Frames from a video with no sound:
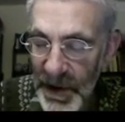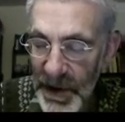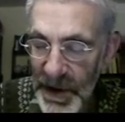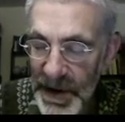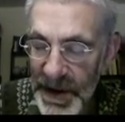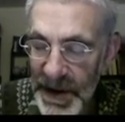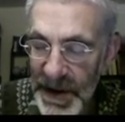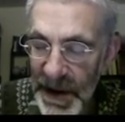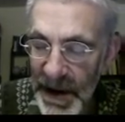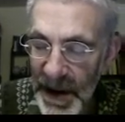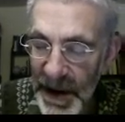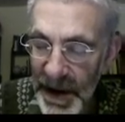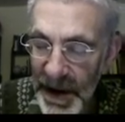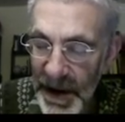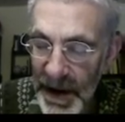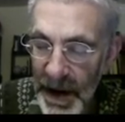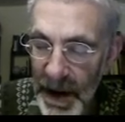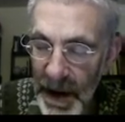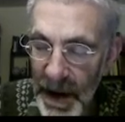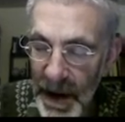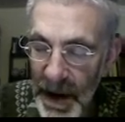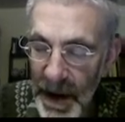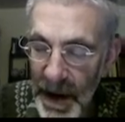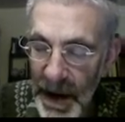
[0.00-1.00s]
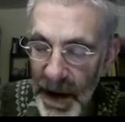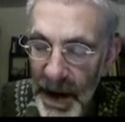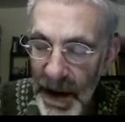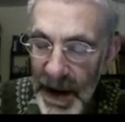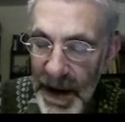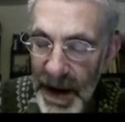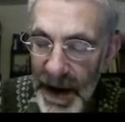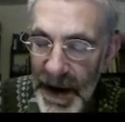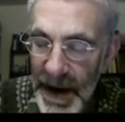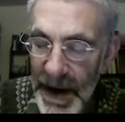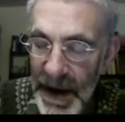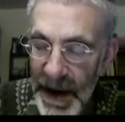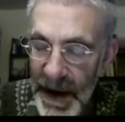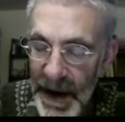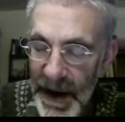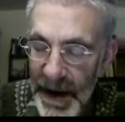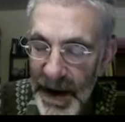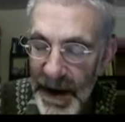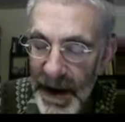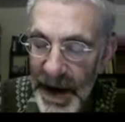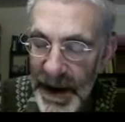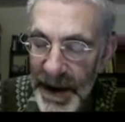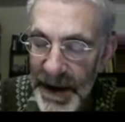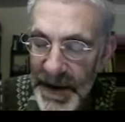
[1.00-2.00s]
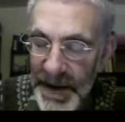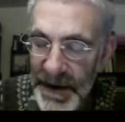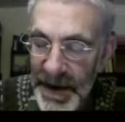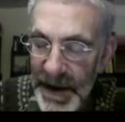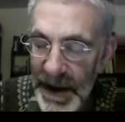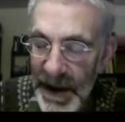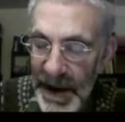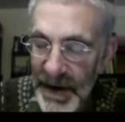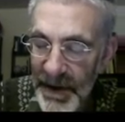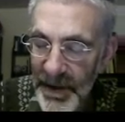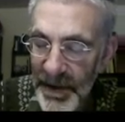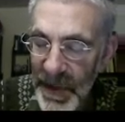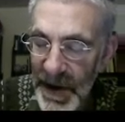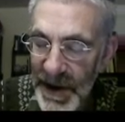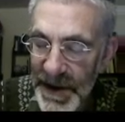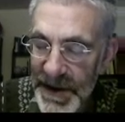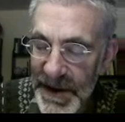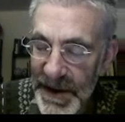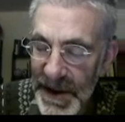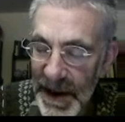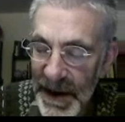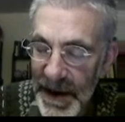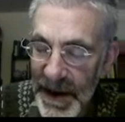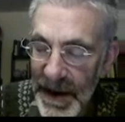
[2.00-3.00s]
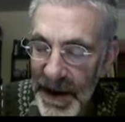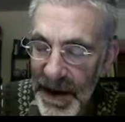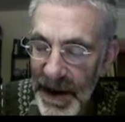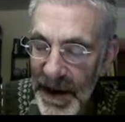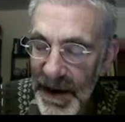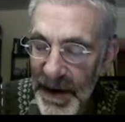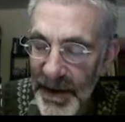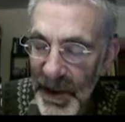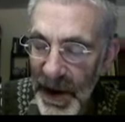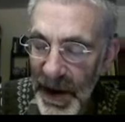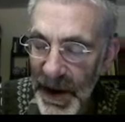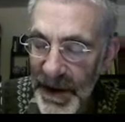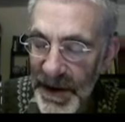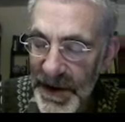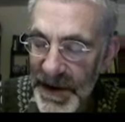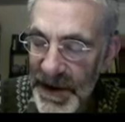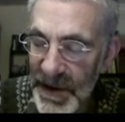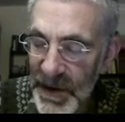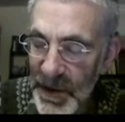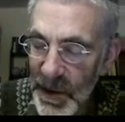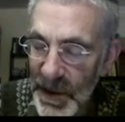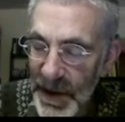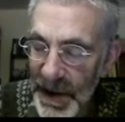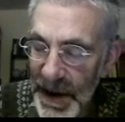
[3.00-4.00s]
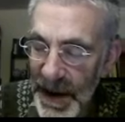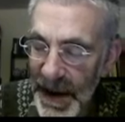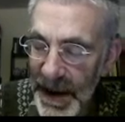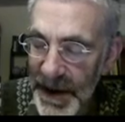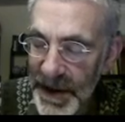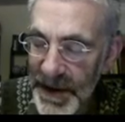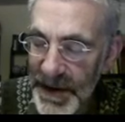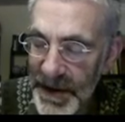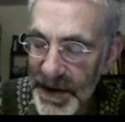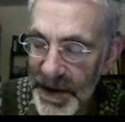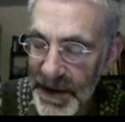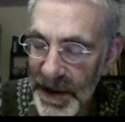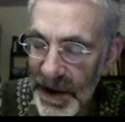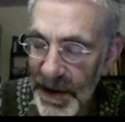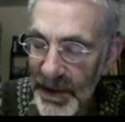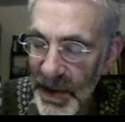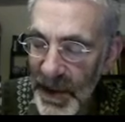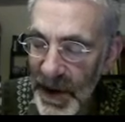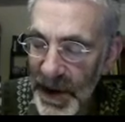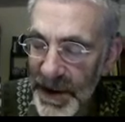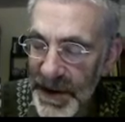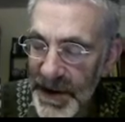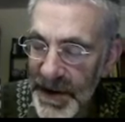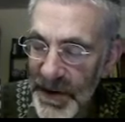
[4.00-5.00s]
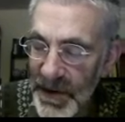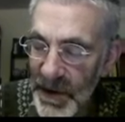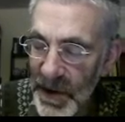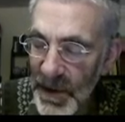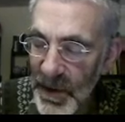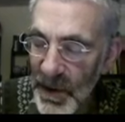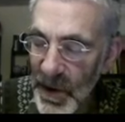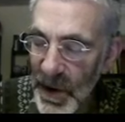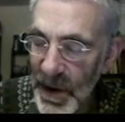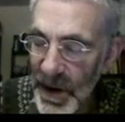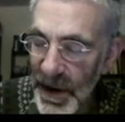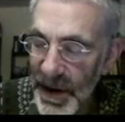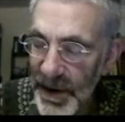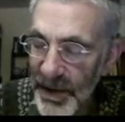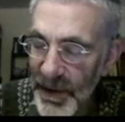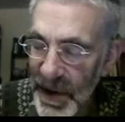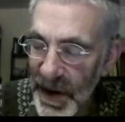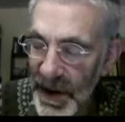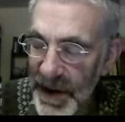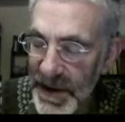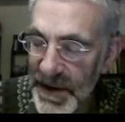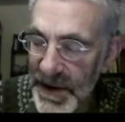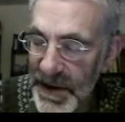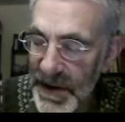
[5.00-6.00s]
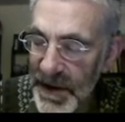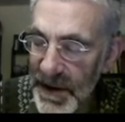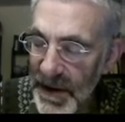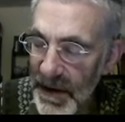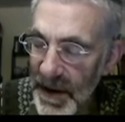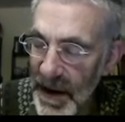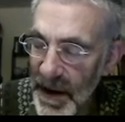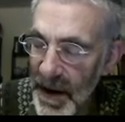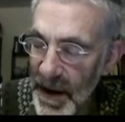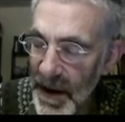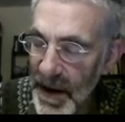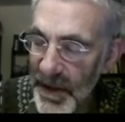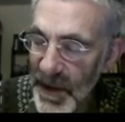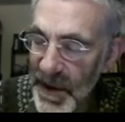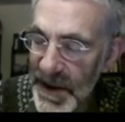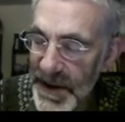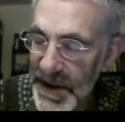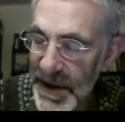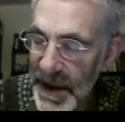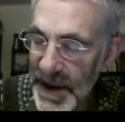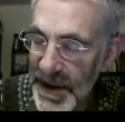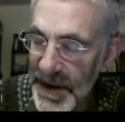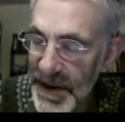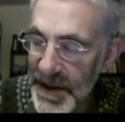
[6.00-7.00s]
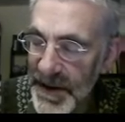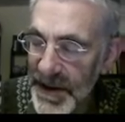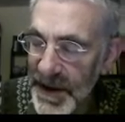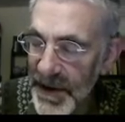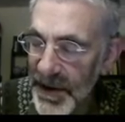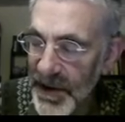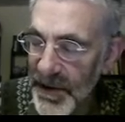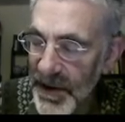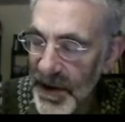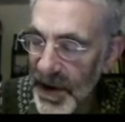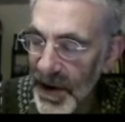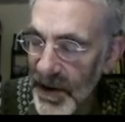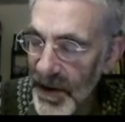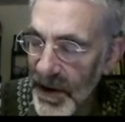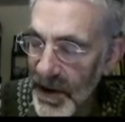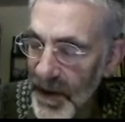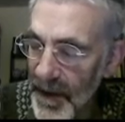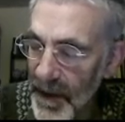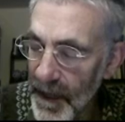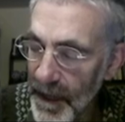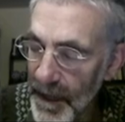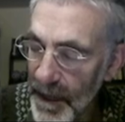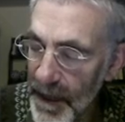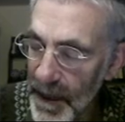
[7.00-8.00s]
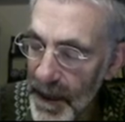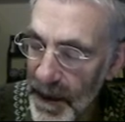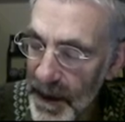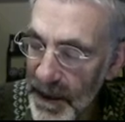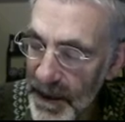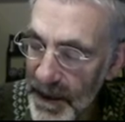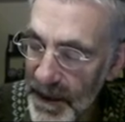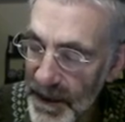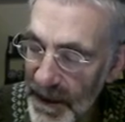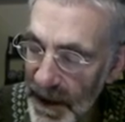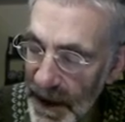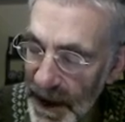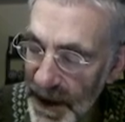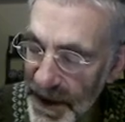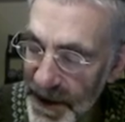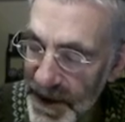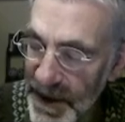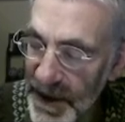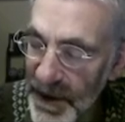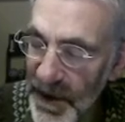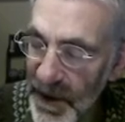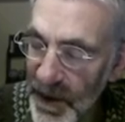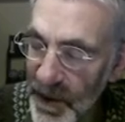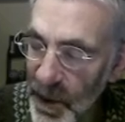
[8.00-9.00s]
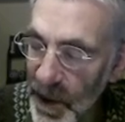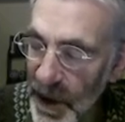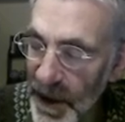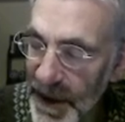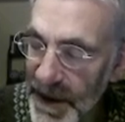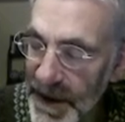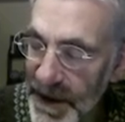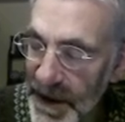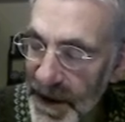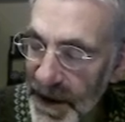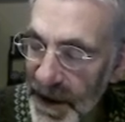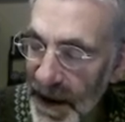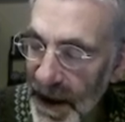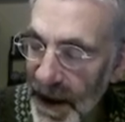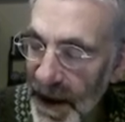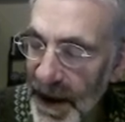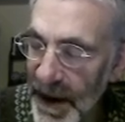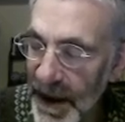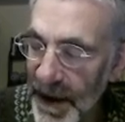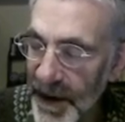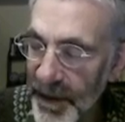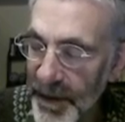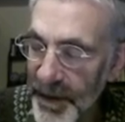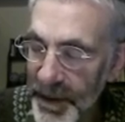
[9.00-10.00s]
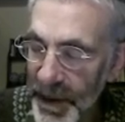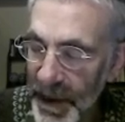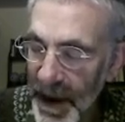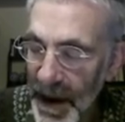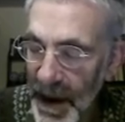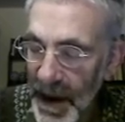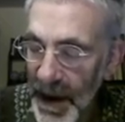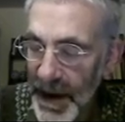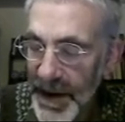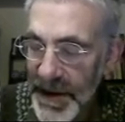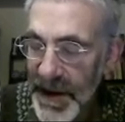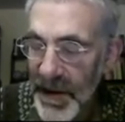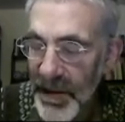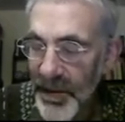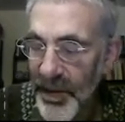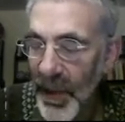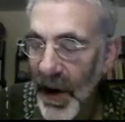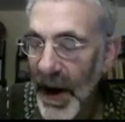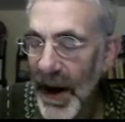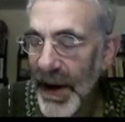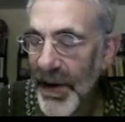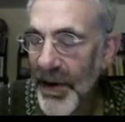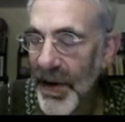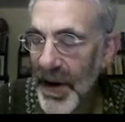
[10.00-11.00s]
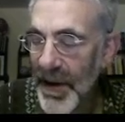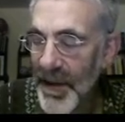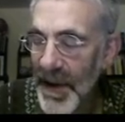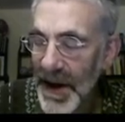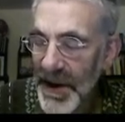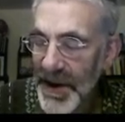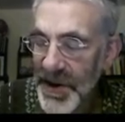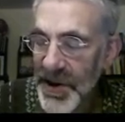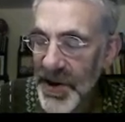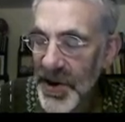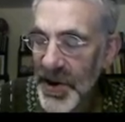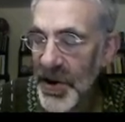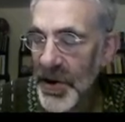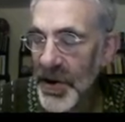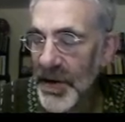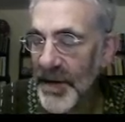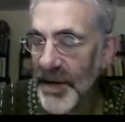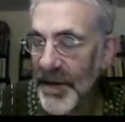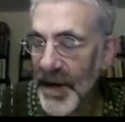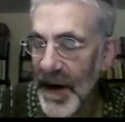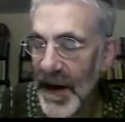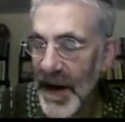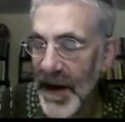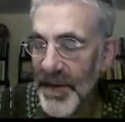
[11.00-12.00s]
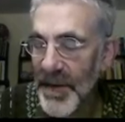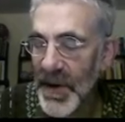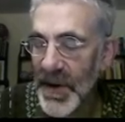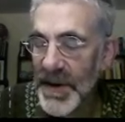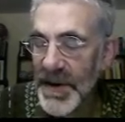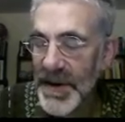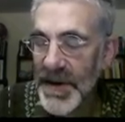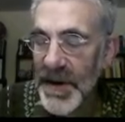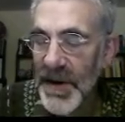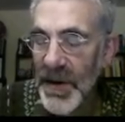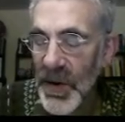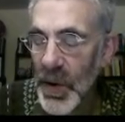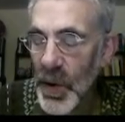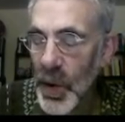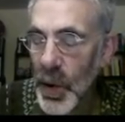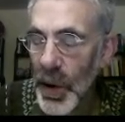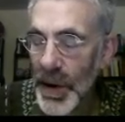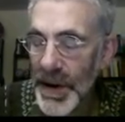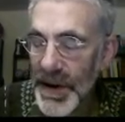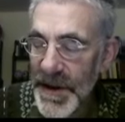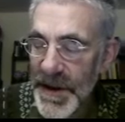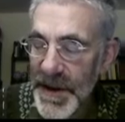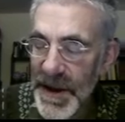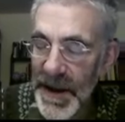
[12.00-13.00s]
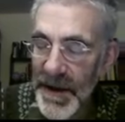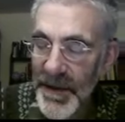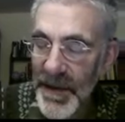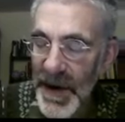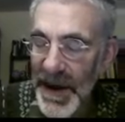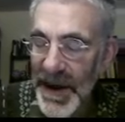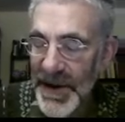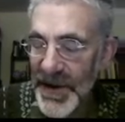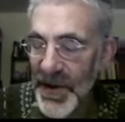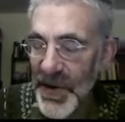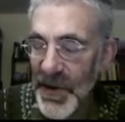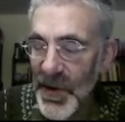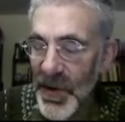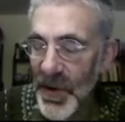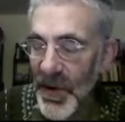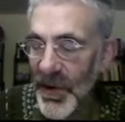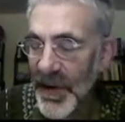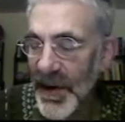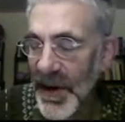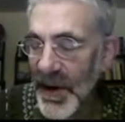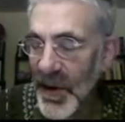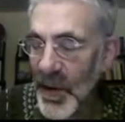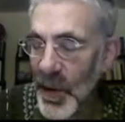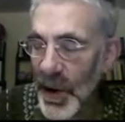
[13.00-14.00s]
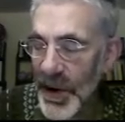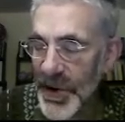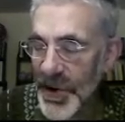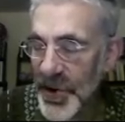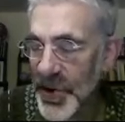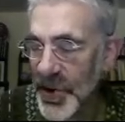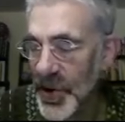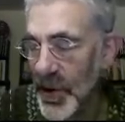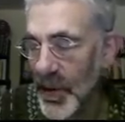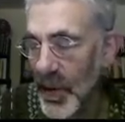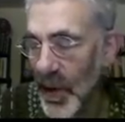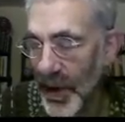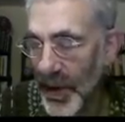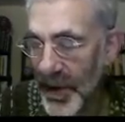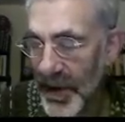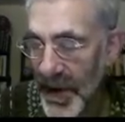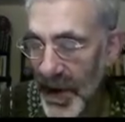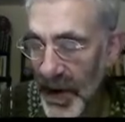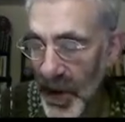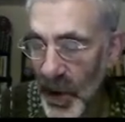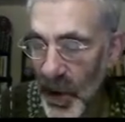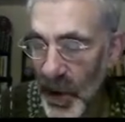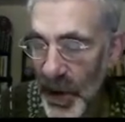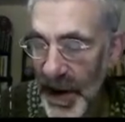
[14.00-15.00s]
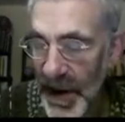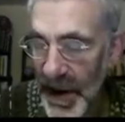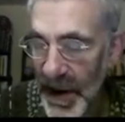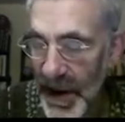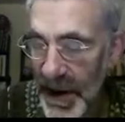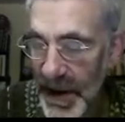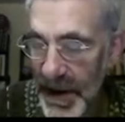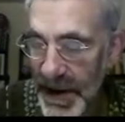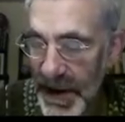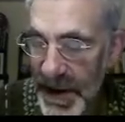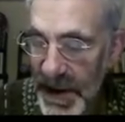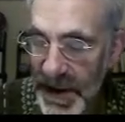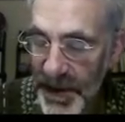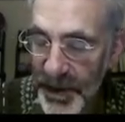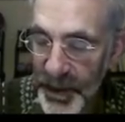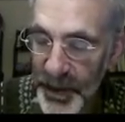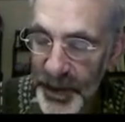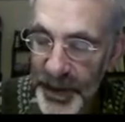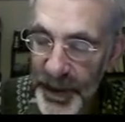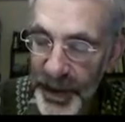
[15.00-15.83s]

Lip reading: looks like a n x to the n plus a n minus 1 x to the n minus 1 y plus a0 y to the n. So binary means two variables, and quantic means you're not really quite sure what the degree is.